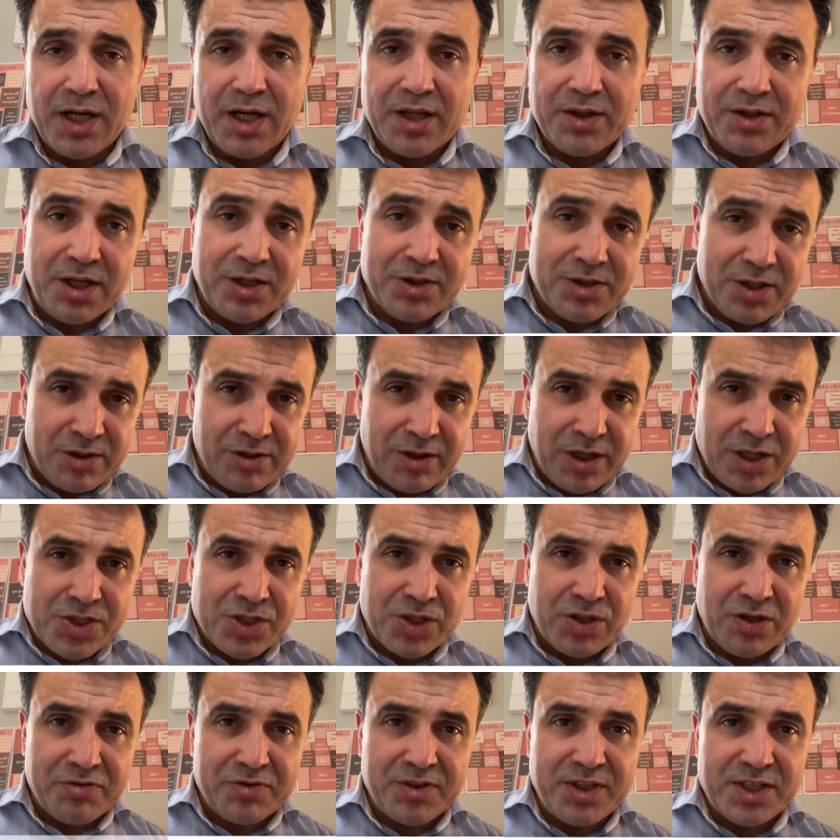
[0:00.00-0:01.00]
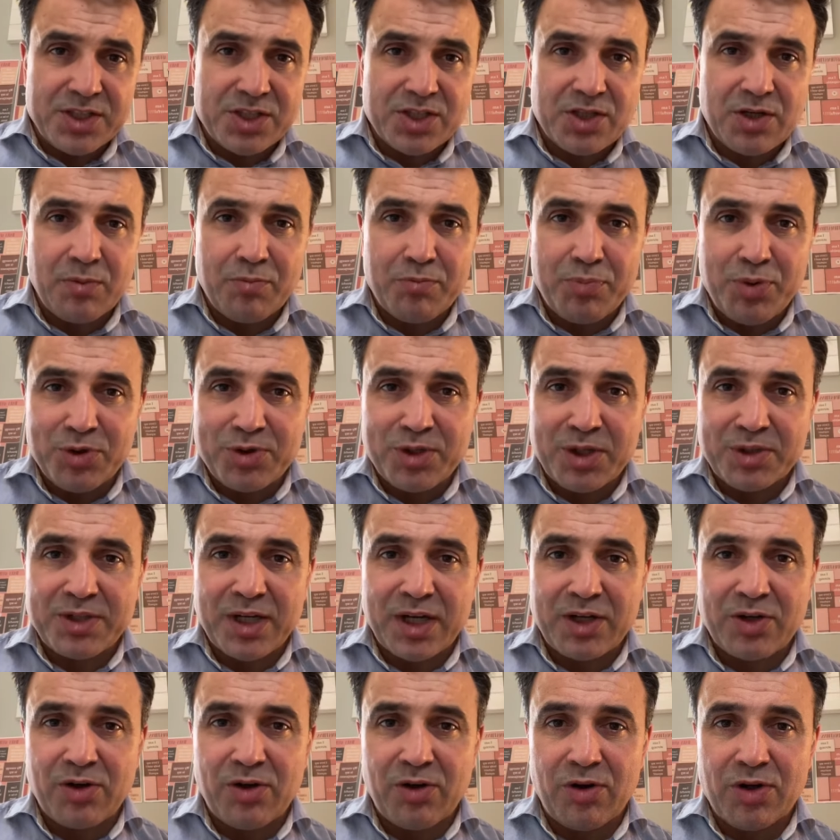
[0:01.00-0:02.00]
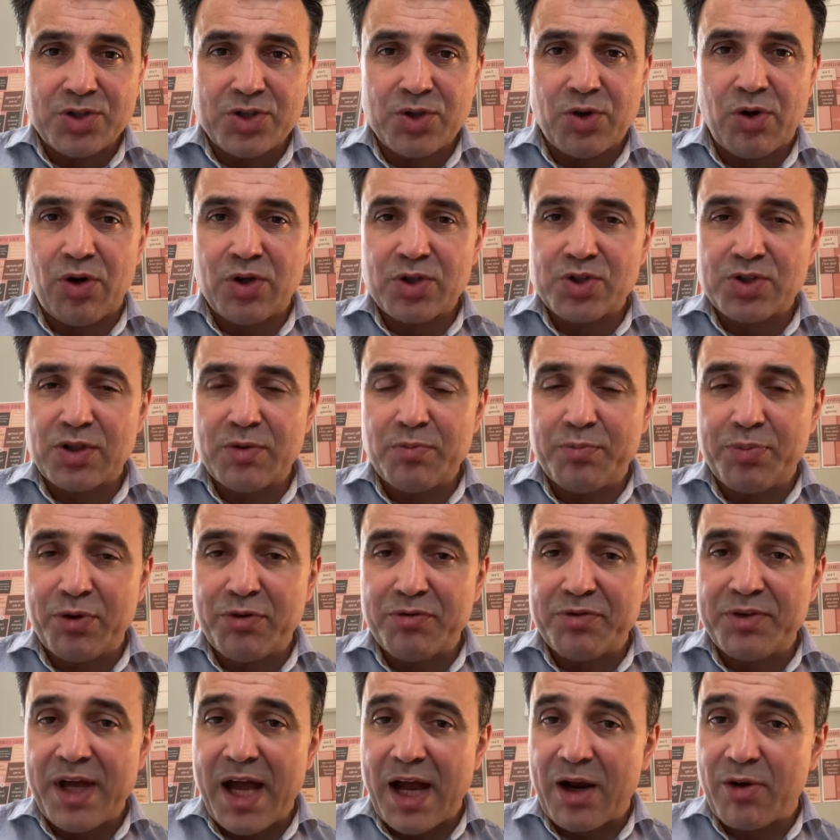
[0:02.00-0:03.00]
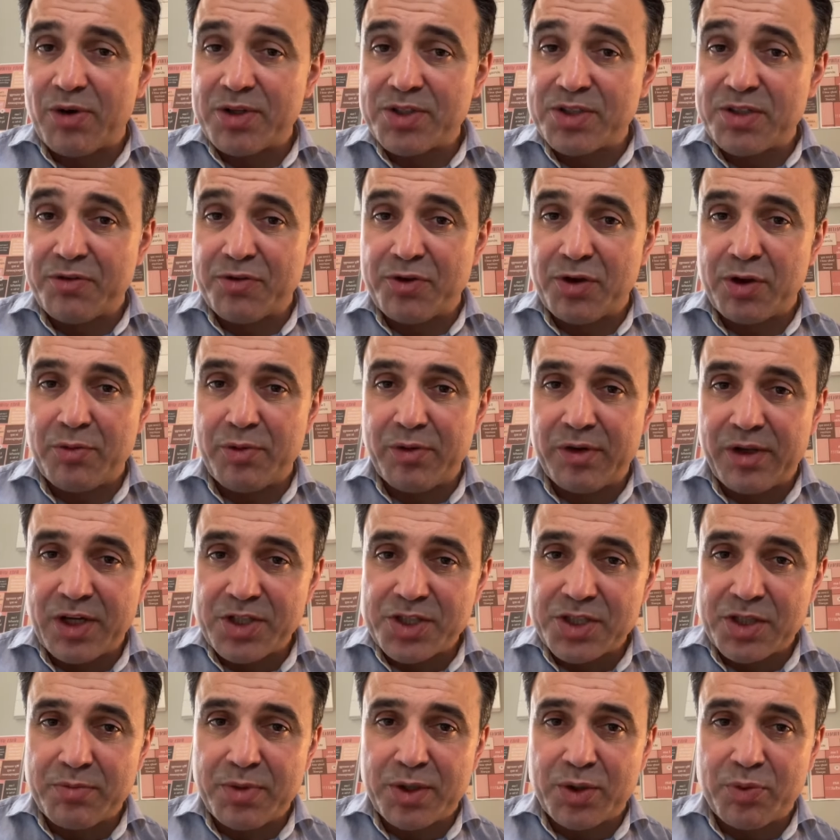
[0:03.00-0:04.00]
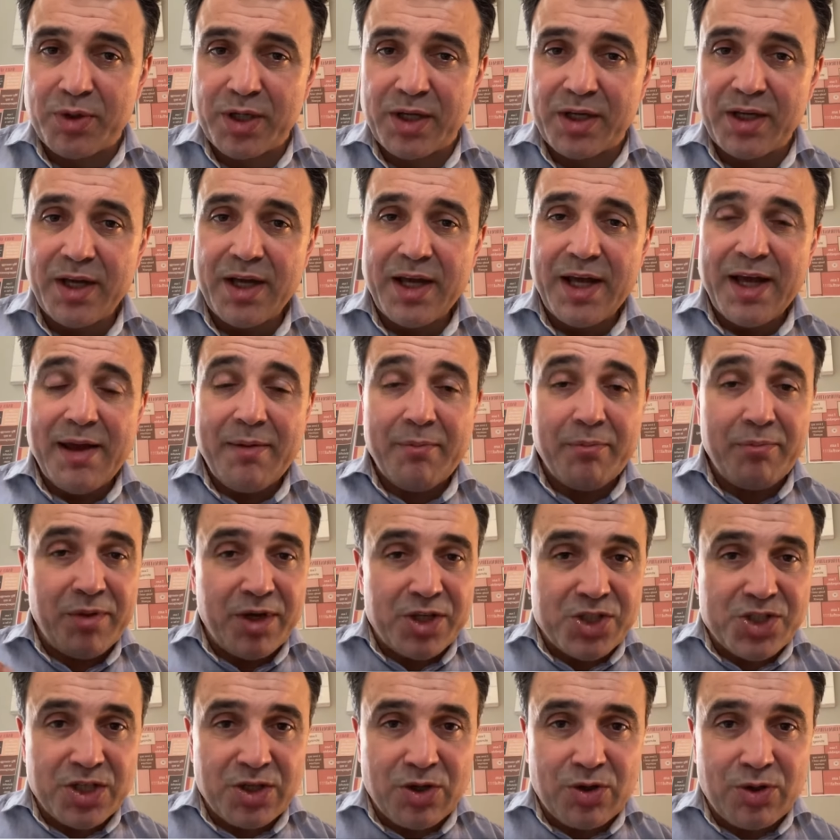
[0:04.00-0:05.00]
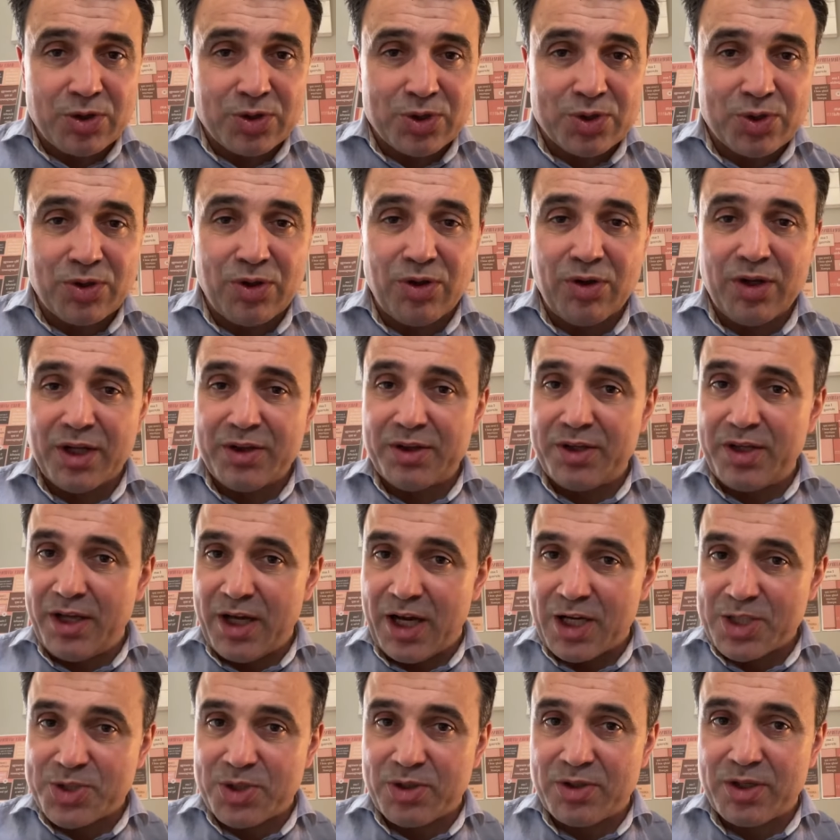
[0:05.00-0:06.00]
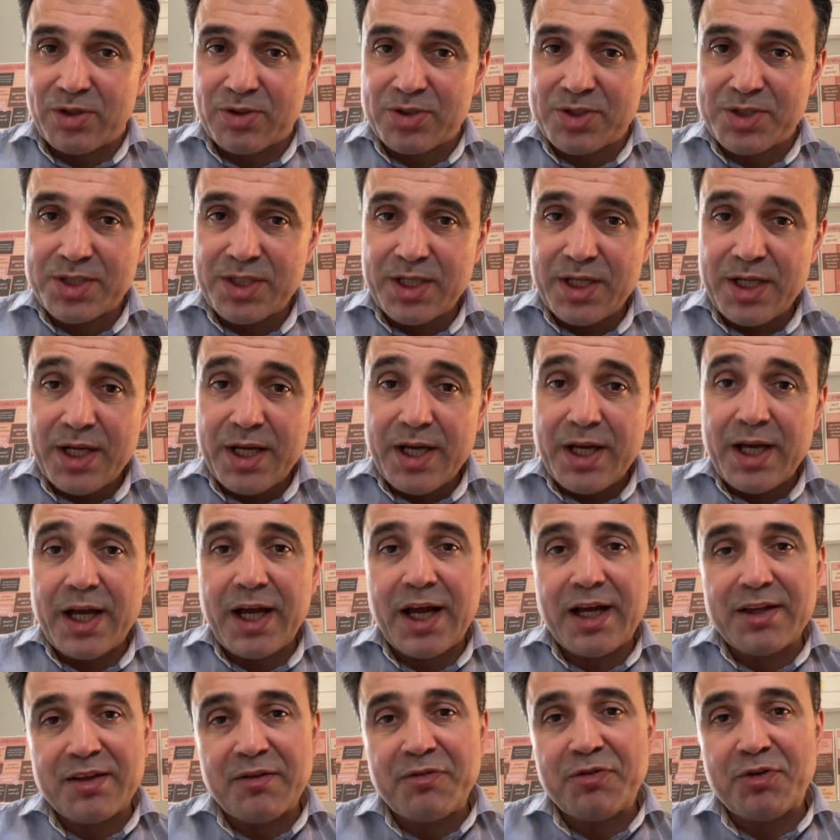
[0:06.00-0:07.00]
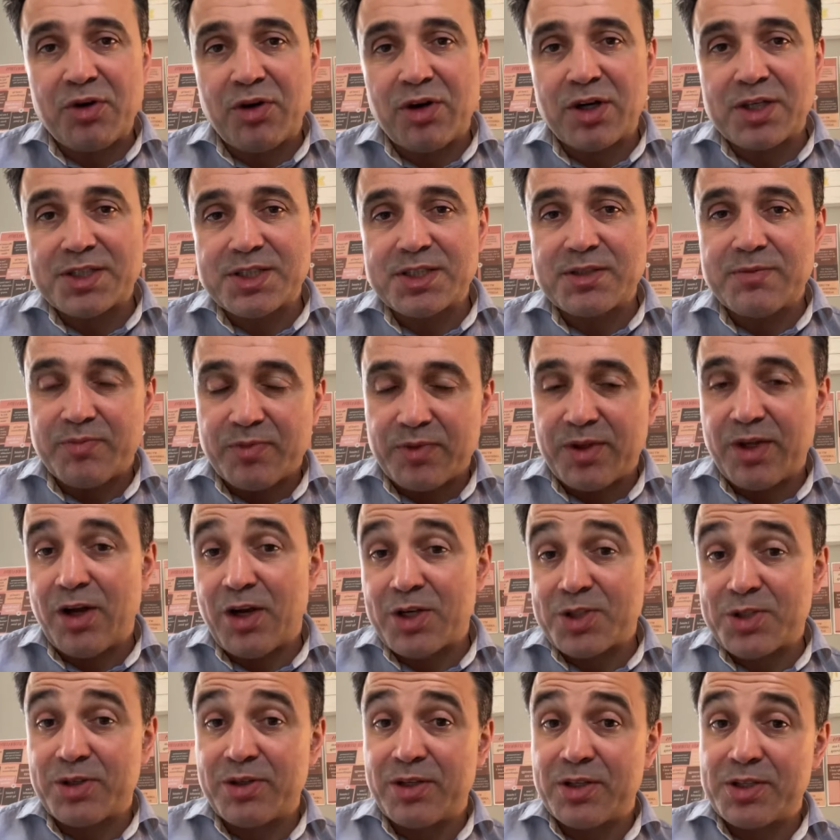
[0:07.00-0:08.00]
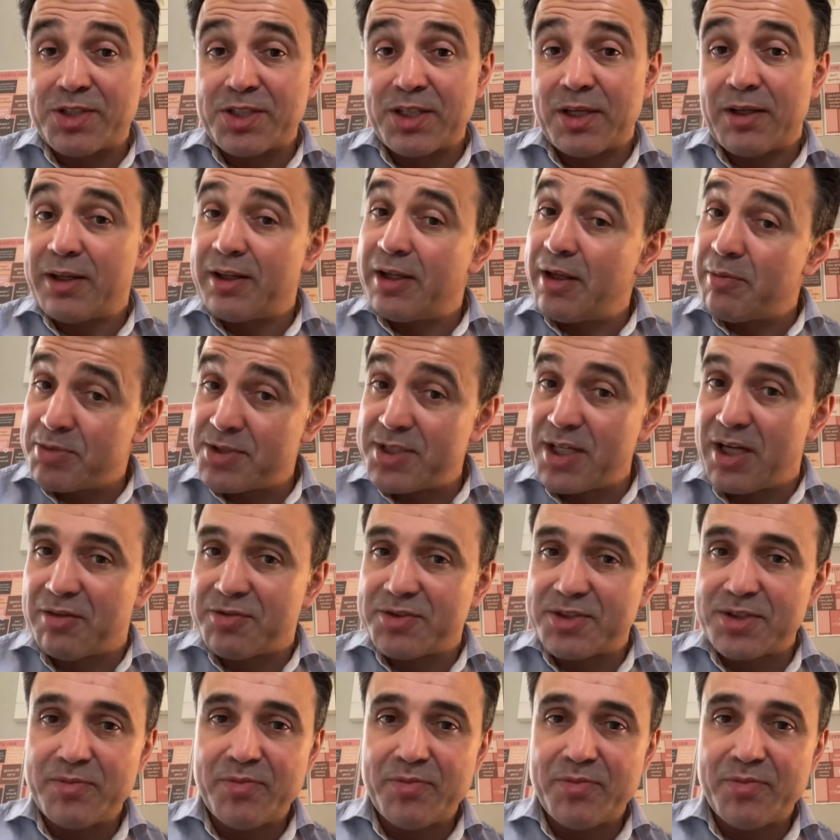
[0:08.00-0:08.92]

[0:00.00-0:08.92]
The introduction of this computer technology also improved the accuracy of communication between mission control and the astronauts, and of course, the astronauts themselves.